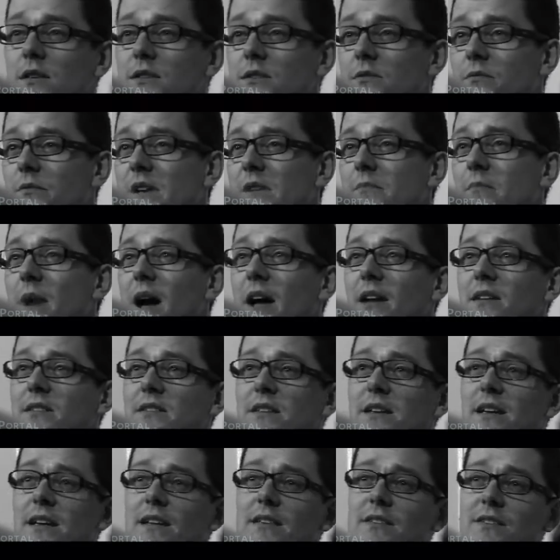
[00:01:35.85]
to read
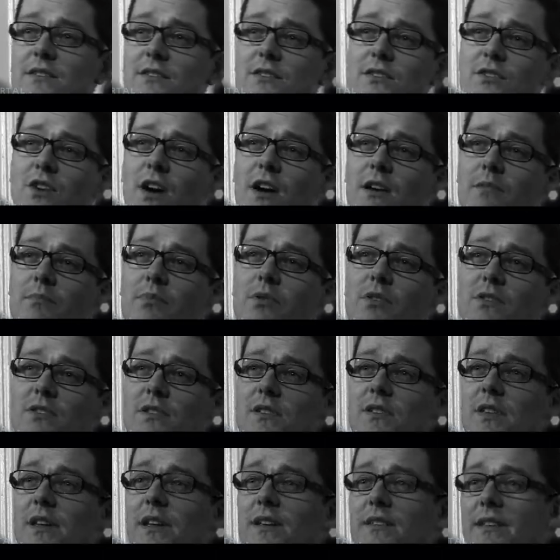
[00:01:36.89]
magazines, and to try to puzzle
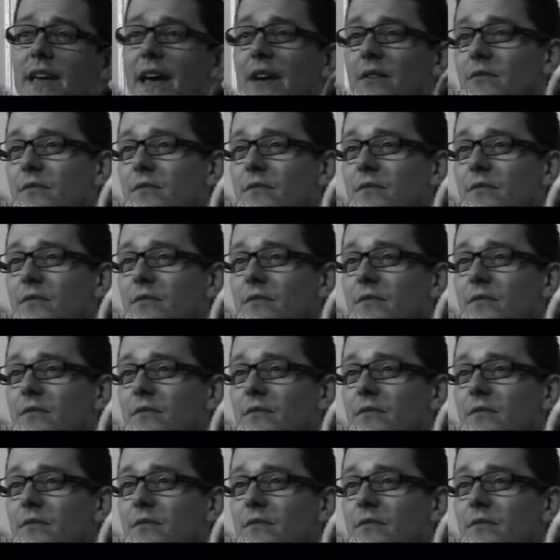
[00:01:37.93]
things out